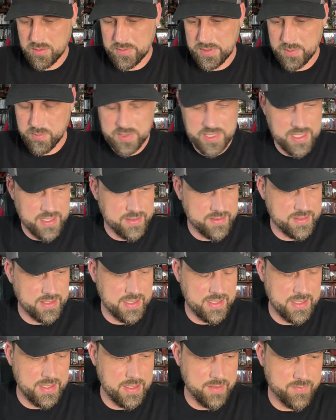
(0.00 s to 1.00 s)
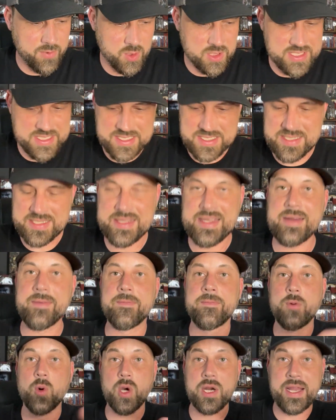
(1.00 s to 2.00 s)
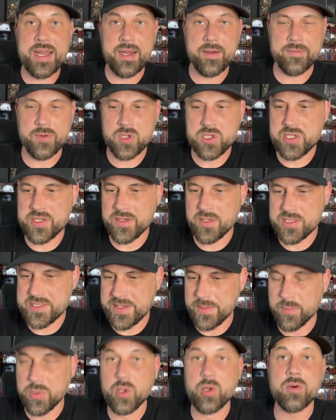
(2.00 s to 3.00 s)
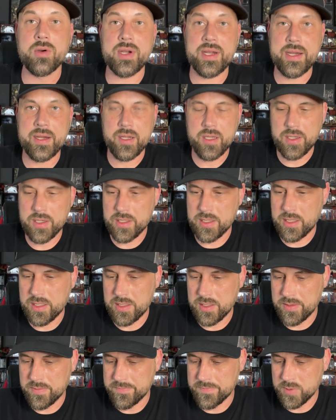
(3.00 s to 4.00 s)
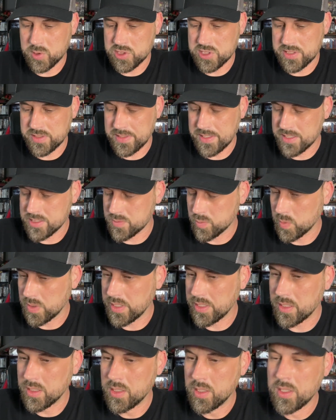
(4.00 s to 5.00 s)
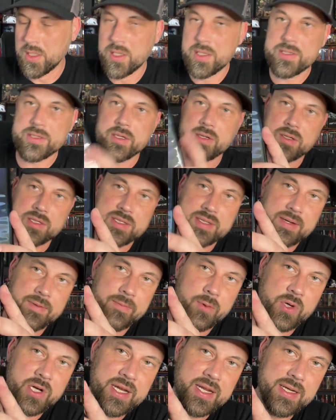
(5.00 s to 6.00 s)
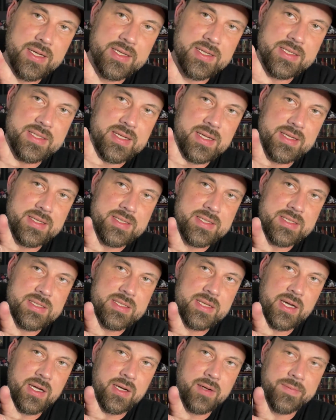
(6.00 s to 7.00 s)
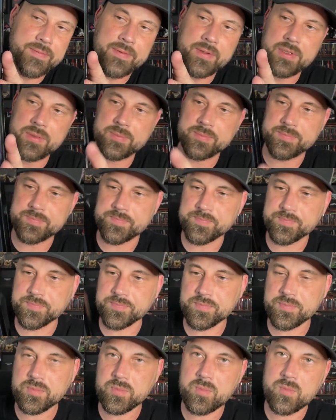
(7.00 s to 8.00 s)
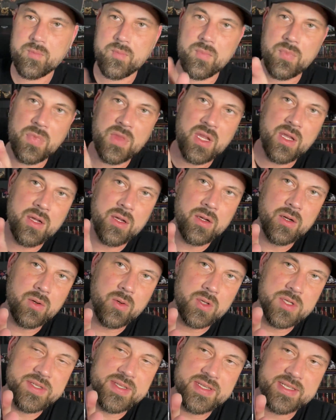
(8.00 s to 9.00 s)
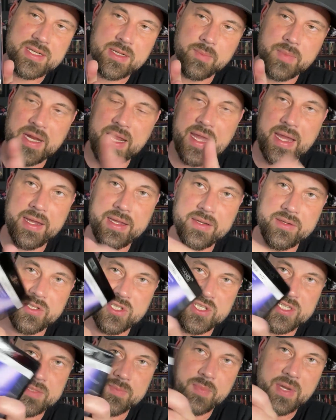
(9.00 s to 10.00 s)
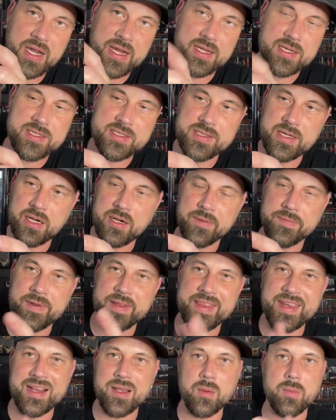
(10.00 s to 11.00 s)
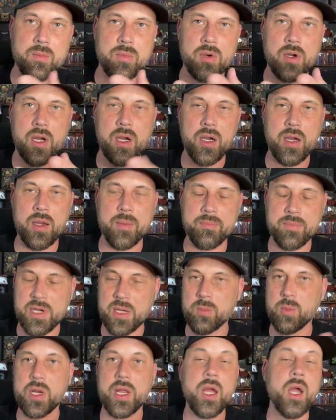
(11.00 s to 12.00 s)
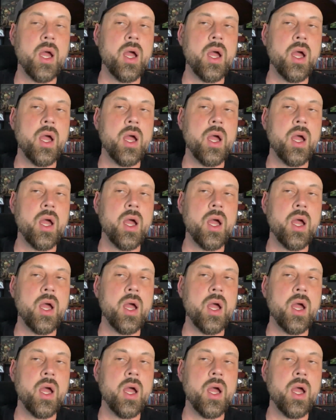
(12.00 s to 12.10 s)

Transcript: right, we got the, of course, this is the 4K version. There is a Blu-ray version as well. There's the 4K disc itself. Of course, this can be had just by itself. I think on Umbrella.